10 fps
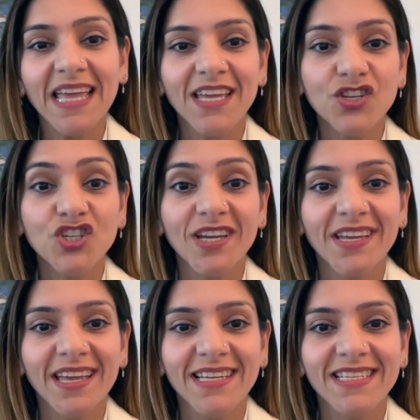
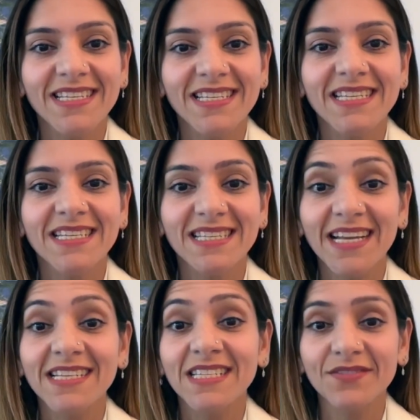AHA-ACC
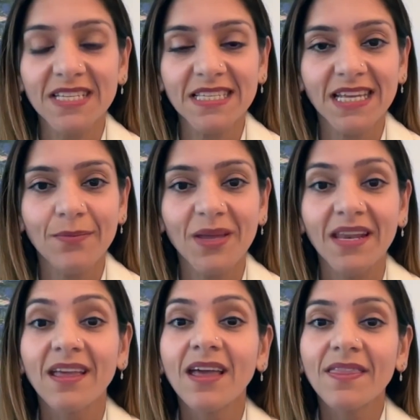scientific statement
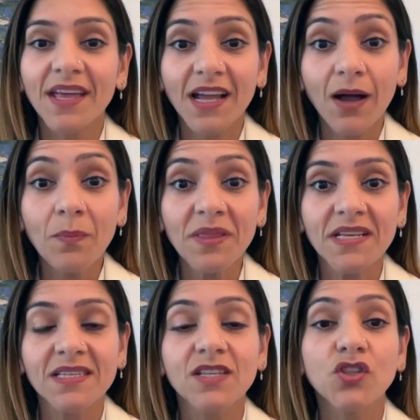that
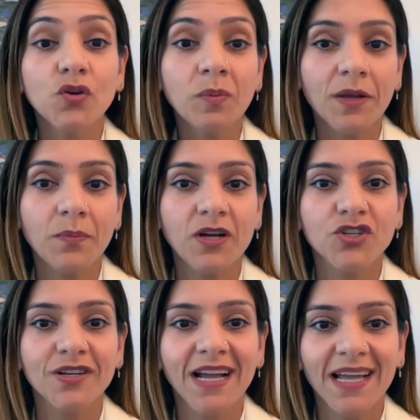accompanies the new blood
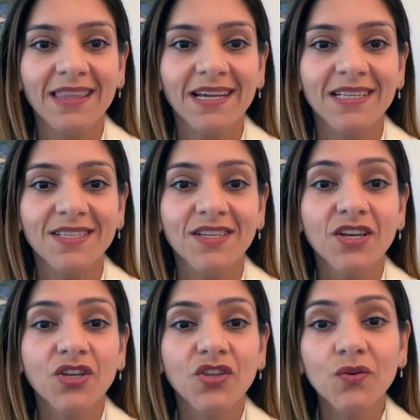pressure guidelines,
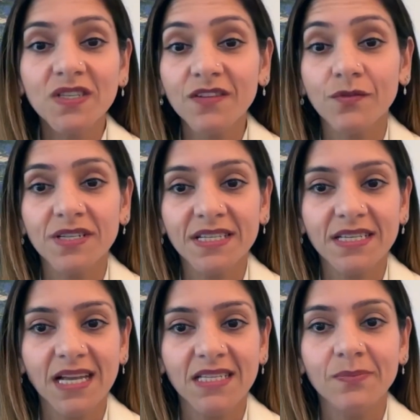use of risk
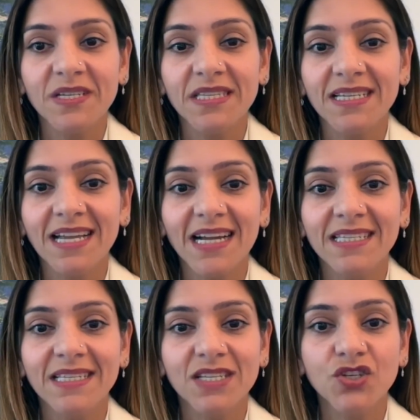assessment to guide
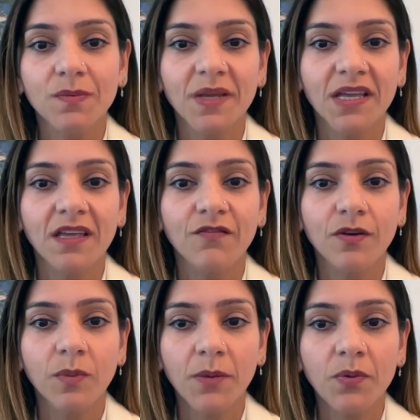decision-making
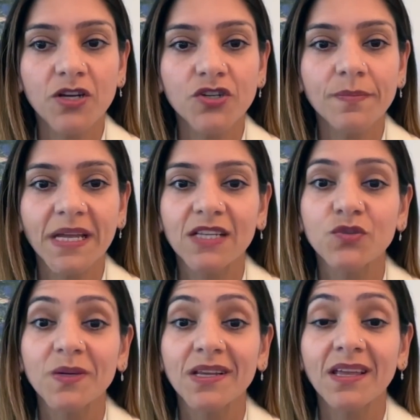for blood pressure
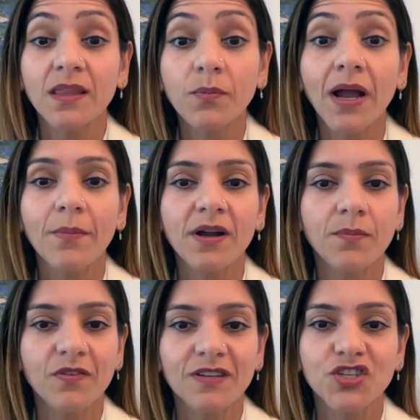management in the primary
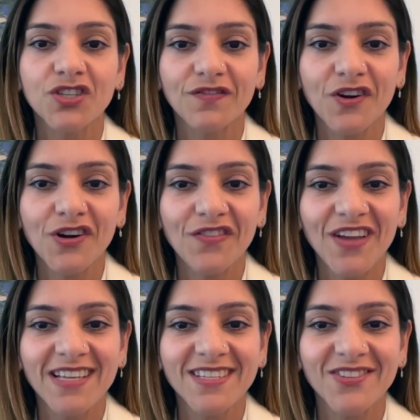prevention of
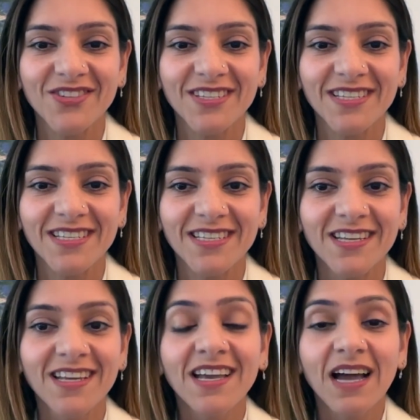cardiovascular disease.
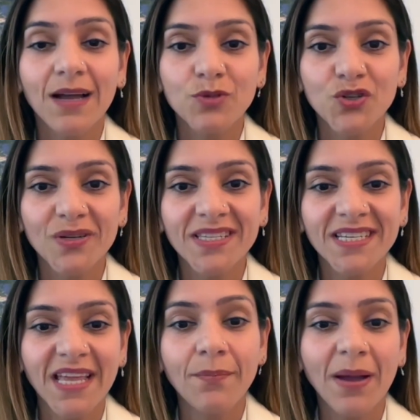I'm joined
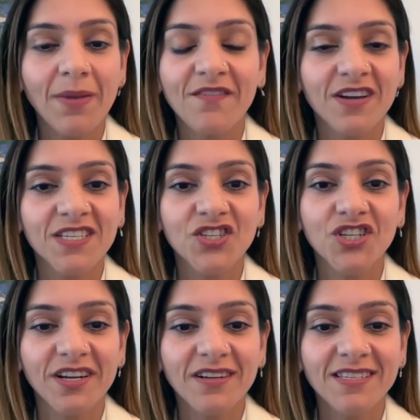today by my vice
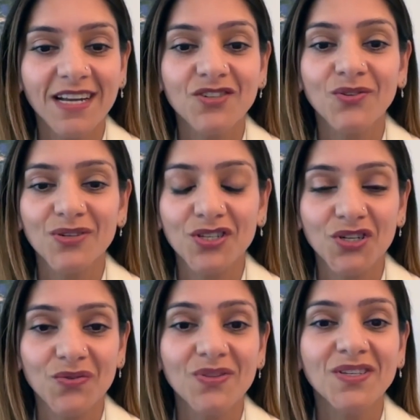chair, Dr.
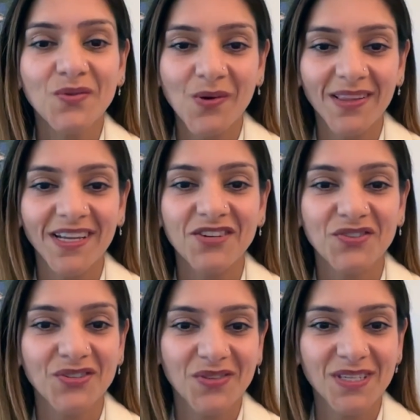Lloyd-Jones, who I'll let
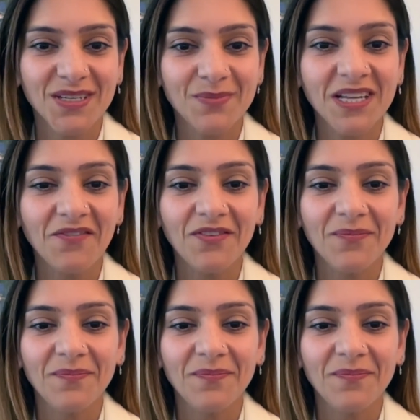introduce himself.